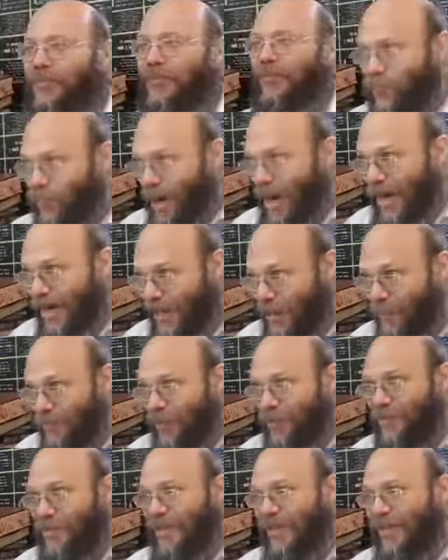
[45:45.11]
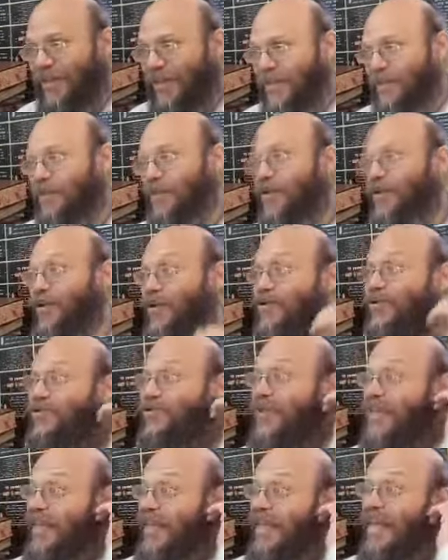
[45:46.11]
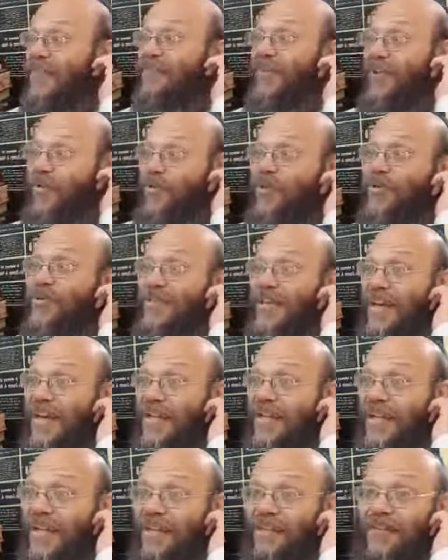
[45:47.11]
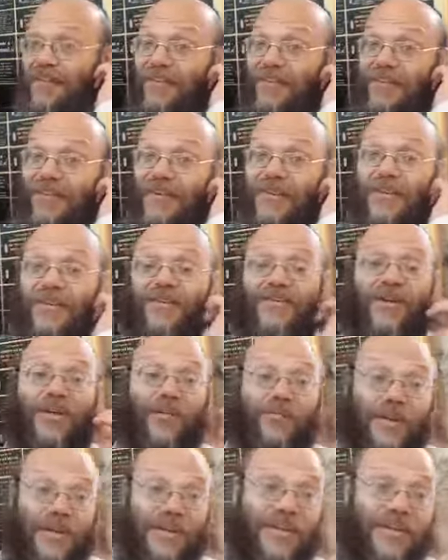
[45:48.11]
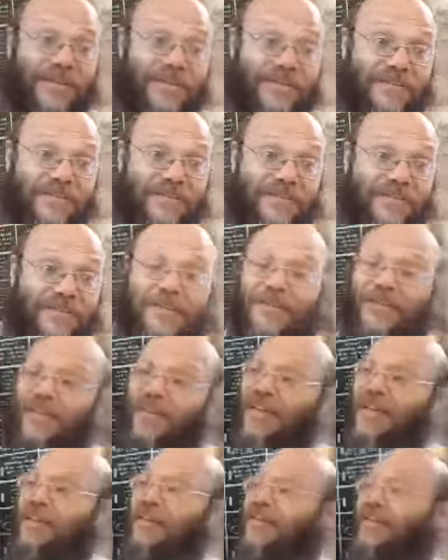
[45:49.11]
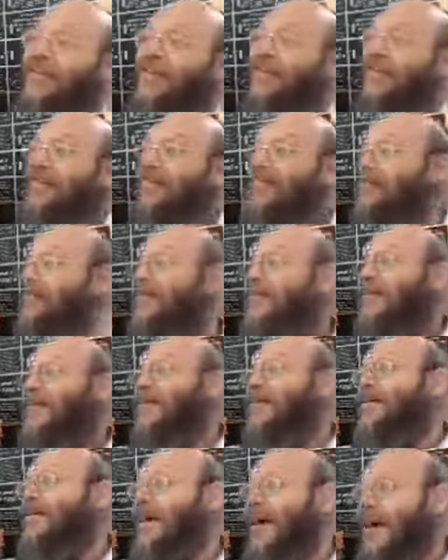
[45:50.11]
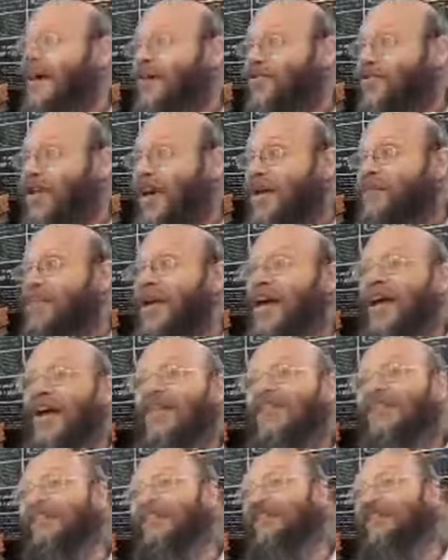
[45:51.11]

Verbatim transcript: Why I'm not saying that? Because if I would say that, so it means that Hashem have